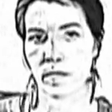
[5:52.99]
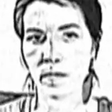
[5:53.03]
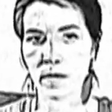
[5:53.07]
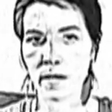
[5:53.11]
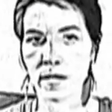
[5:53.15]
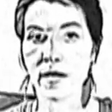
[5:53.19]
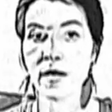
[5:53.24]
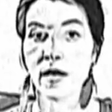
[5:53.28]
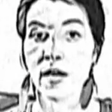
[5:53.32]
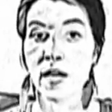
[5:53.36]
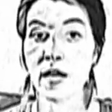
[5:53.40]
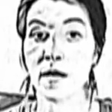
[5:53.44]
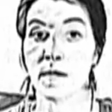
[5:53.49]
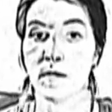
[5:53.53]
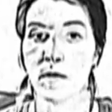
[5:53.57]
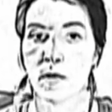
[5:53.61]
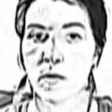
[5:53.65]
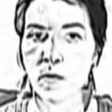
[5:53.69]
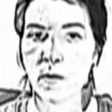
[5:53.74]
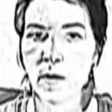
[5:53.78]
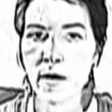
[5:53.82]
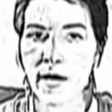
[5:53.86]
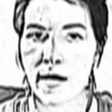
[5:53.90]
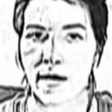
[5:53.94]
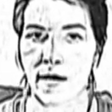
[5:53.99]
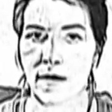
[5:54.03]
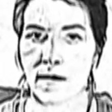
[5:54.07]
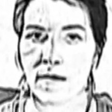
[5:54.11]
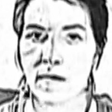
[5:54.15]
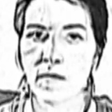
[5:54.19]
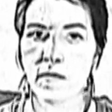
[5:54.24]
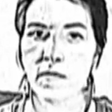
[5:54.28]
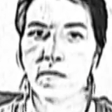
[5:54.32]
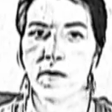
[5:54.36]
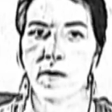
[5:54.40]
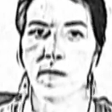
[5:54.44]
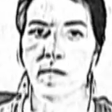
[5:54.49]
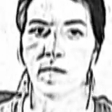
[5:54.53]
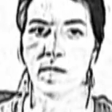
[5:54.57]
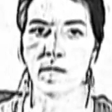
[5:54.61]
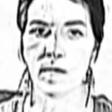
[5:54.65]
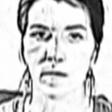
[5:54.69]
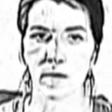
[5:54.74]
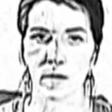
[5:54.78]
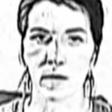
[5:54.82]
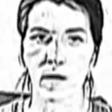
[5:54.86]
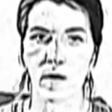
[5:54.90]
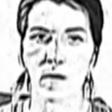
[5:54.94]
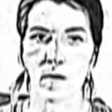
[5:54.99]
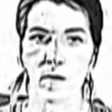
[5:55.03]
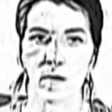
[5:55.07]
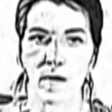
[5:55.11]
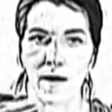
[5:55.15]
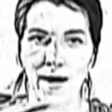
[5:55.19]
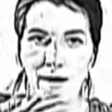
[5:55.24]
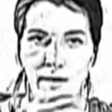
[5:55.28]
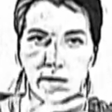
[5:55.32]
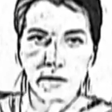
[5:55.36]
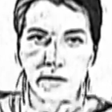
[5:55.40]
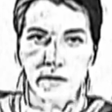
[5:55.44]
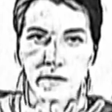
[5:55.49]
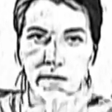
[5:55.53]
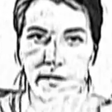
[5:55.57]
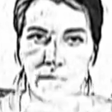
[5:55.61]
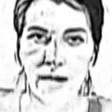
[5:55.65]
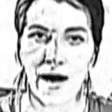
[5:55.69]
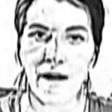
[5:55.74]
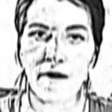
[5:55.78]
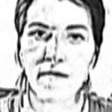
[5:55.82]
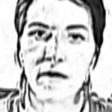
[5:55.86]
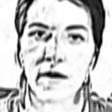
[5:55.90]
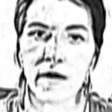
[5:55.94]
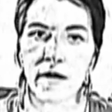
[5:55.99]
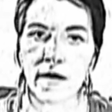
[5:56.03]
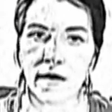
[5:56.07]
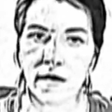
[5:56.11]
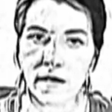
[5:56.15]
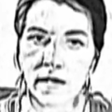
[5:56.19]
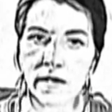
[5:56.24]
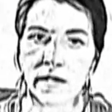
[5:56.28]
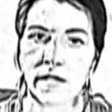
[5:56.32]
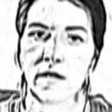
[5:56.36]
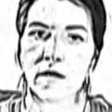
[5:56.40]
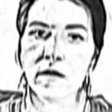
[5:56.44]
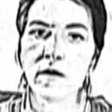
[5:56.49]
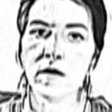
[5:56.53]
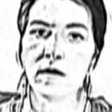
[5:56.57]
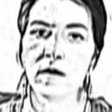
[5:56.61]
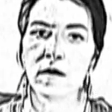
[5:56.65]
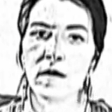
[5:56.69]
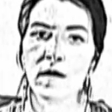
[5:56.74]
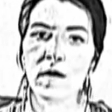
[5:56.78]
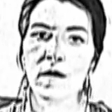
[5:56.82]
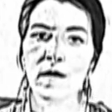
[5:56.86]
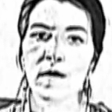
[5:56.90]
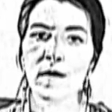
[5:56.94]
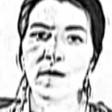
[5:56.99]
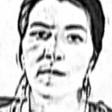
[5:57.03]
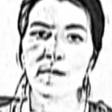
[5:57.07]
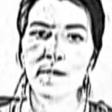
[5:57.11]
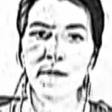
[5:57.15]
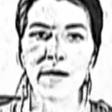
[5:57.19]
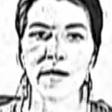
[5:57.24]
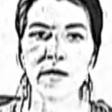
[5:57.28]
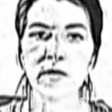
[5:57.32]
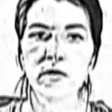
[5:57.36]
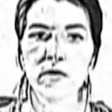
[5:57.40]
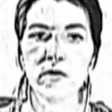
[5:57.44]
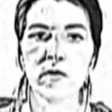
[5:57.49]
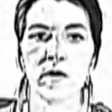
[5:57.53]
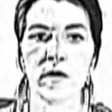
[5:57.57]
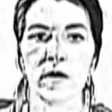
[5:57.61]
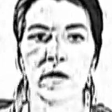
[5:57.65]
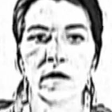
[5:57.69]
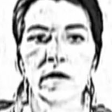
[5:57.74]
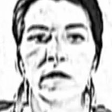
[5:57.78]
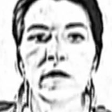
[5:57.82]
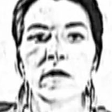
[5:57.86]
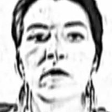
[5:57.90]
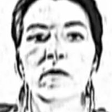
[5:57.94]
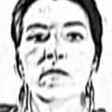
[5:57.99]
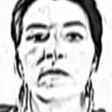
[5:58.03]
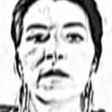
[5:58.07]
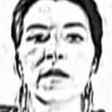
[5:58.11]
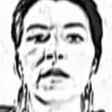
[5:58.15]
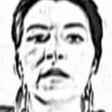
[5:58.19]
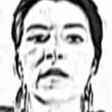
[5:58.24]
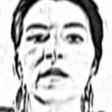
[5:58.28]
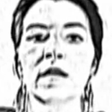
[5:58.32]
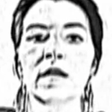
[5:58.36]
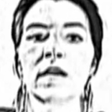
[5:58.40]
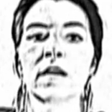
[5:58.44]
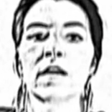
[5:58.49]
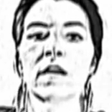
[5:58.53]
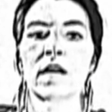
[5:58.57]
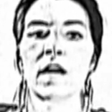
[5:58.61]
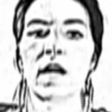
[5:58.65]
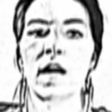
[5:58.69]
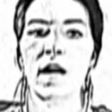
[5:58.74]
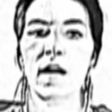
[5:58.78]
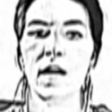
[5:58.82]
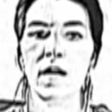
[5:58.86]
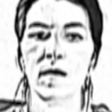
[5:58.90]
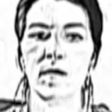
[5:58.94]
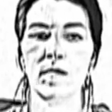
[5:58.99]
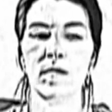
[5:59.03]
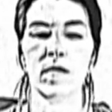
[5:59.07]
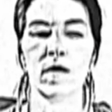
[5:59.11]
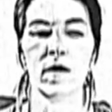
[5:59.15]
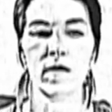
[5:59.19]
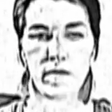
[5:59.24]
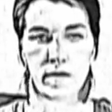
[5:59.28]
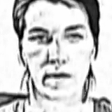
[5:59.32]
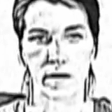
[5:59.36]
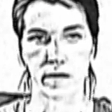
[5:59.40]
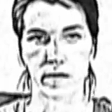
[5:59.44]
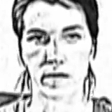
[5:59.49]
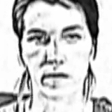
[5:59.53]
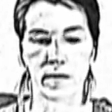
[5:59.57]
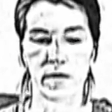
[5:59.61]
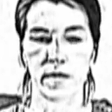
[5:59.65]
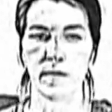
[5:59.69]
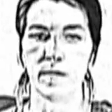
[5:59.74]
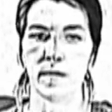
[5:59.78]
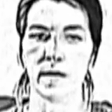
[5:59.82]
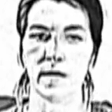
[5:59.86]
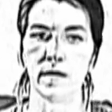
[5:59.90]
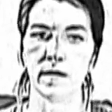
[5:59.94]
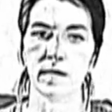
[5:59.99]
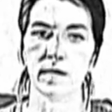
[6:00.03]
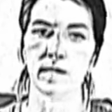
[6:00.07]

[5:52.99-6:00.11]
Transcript: can hem you in from, actually having a clear picture, clear read of another human.